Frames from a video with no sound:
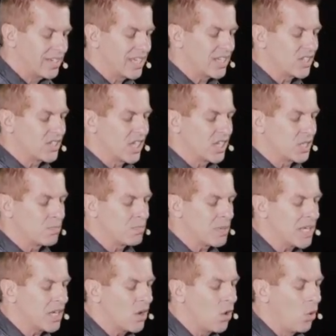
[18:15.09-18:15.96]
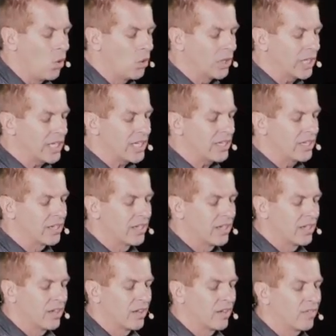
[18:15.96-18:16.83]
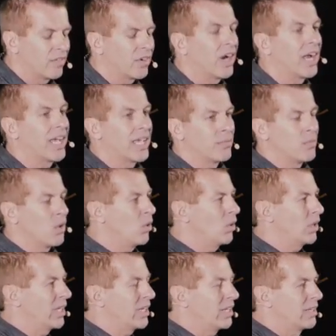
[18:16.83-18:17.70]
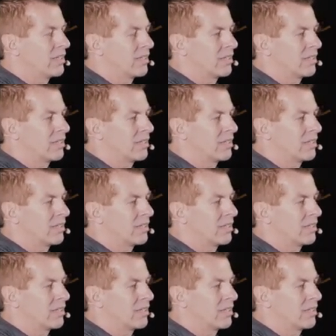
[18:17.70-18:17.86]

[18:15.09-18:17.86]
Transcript: he says, Be holy, for I am holy.